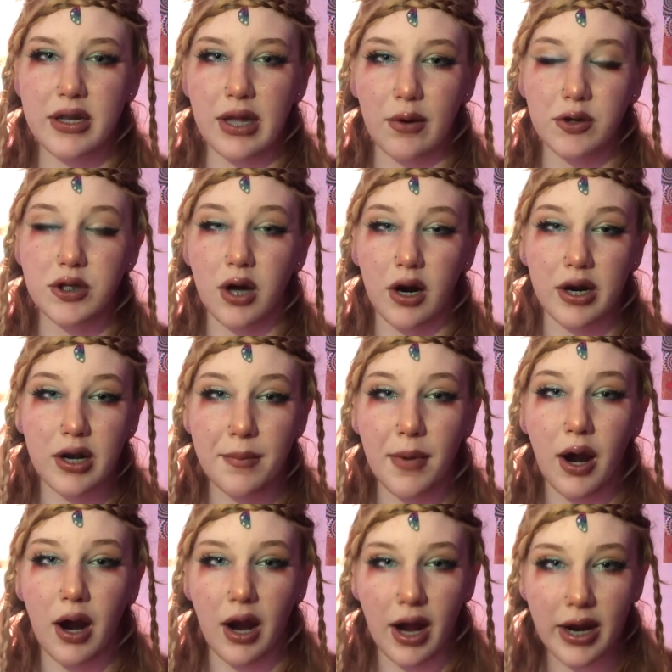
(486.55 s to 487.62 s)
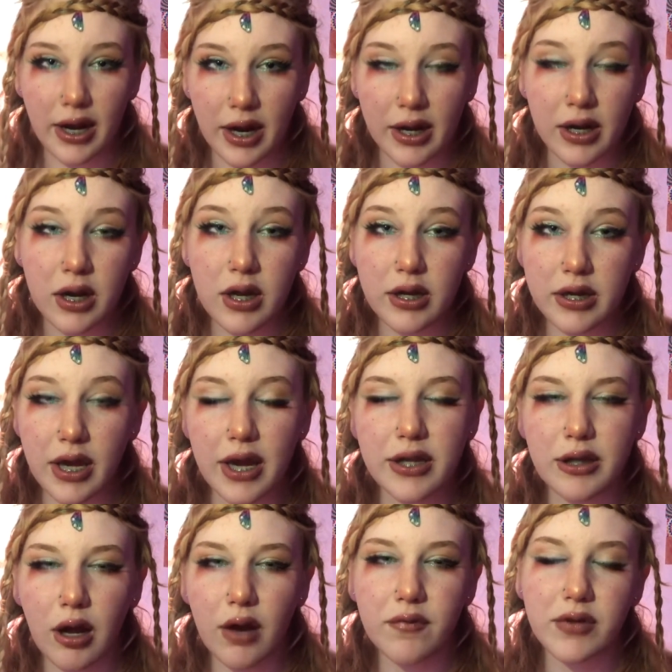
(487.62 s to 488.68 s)
that were talking about how I got kicked
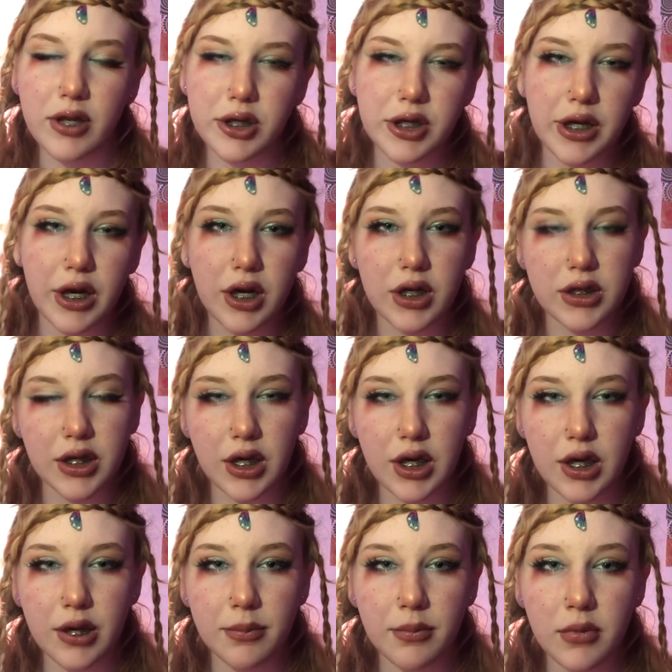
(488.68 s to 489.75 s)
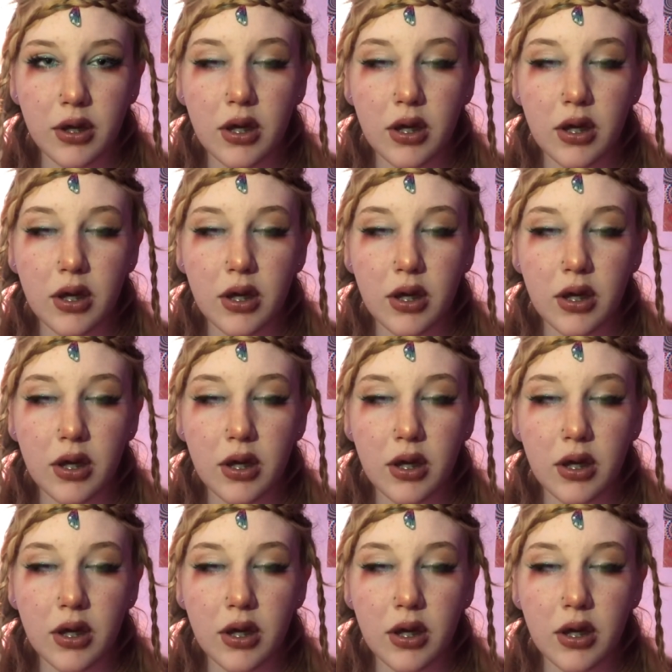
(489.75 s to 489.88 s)
off the cheer team.